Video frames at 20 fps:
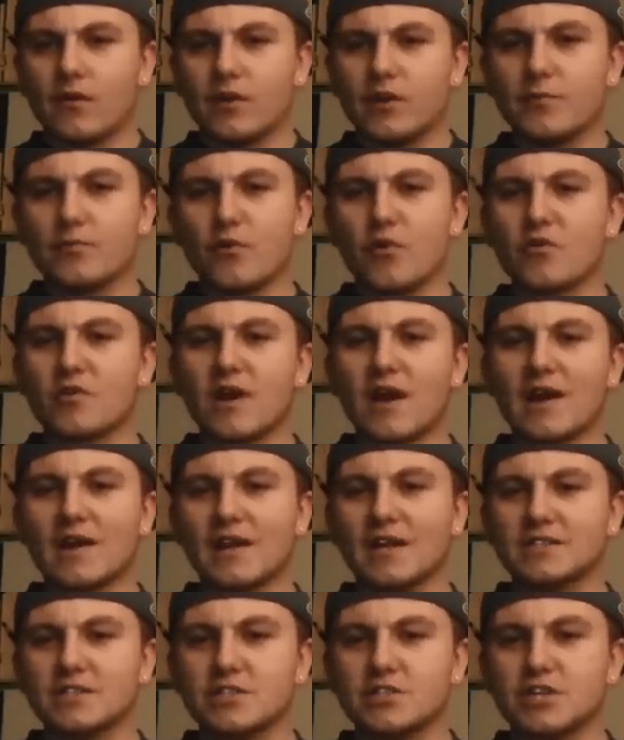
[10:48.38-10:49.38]
You broke out
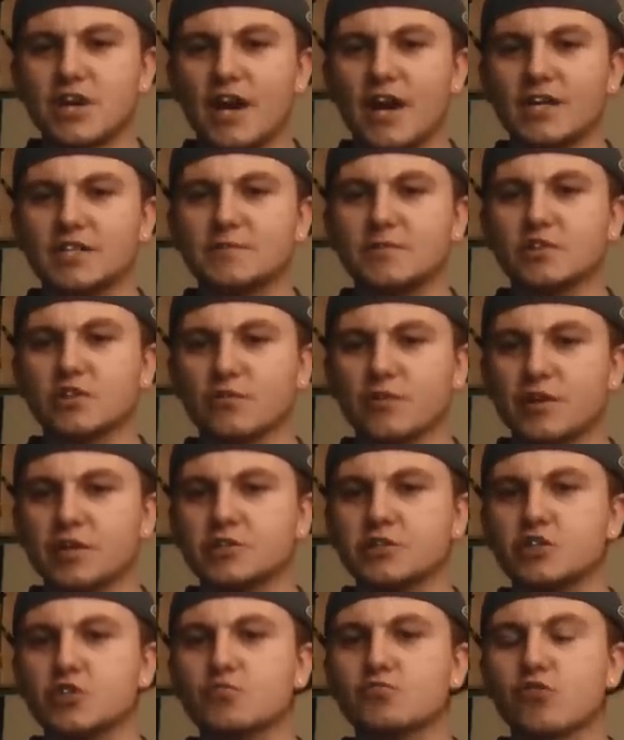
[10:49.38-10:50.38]
against the Giants, but the
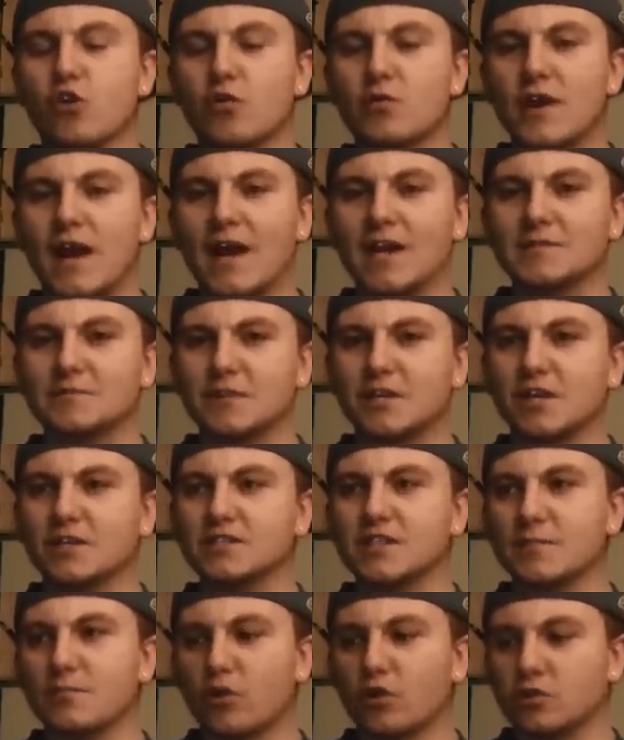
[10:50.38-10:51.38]
reason you broke out is
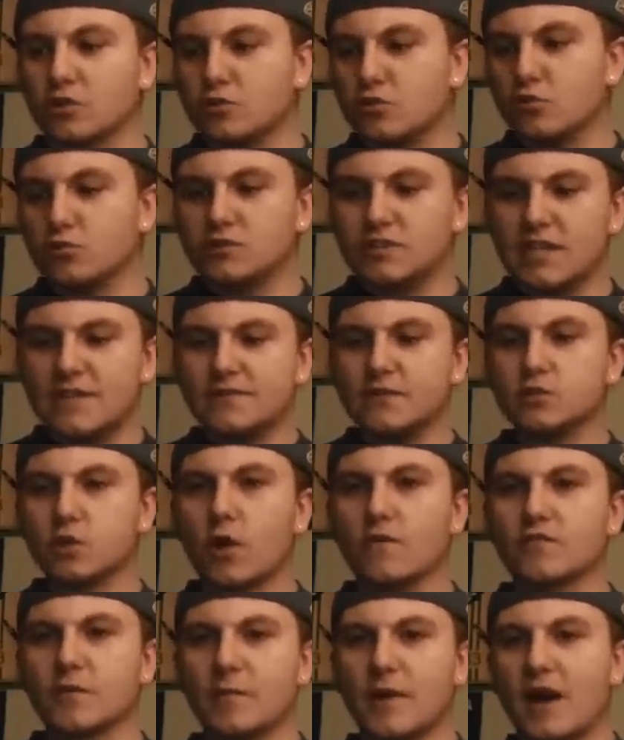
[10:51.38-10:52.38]
because they brought the two safeties
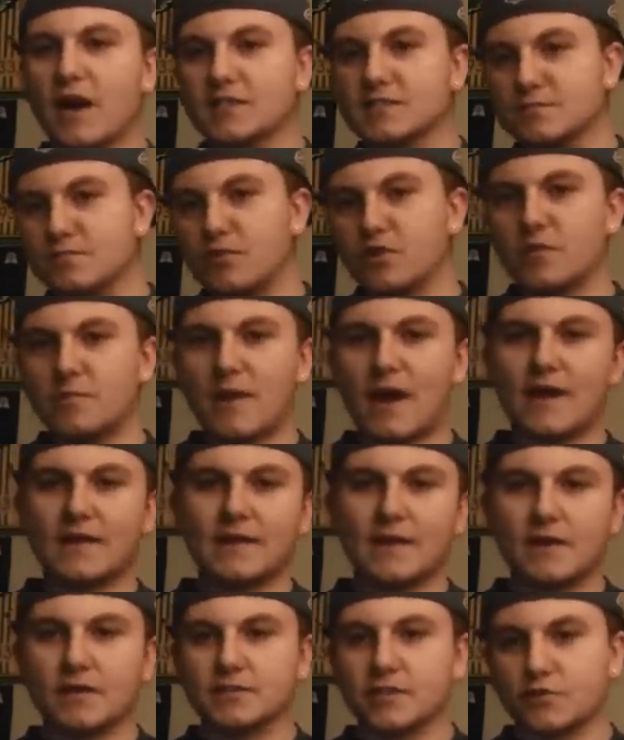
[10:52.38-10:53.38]
off the box and put them back
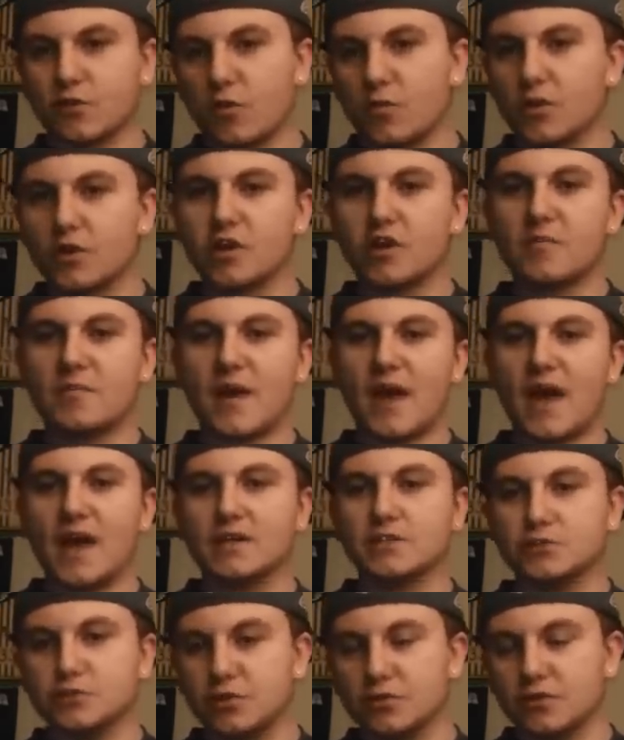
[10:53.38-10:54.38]
there because they thought we were going to
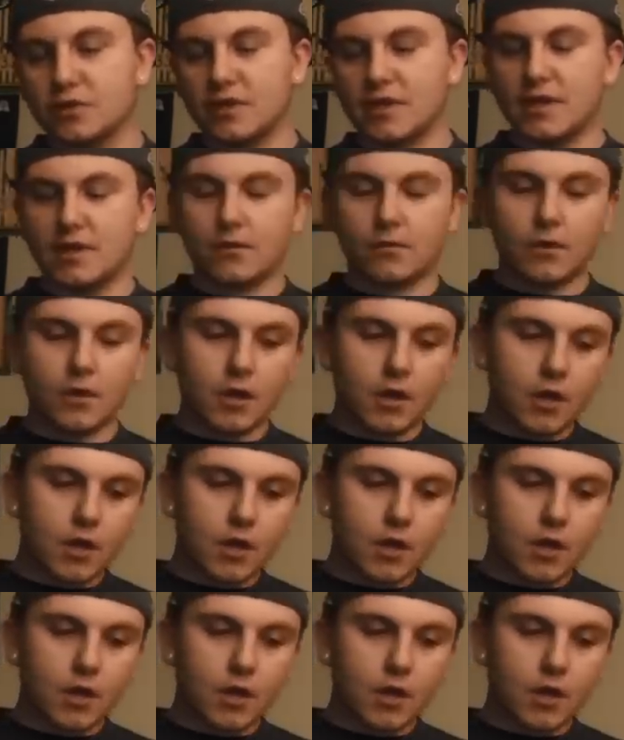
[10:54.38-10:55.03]
pass. You know the deal.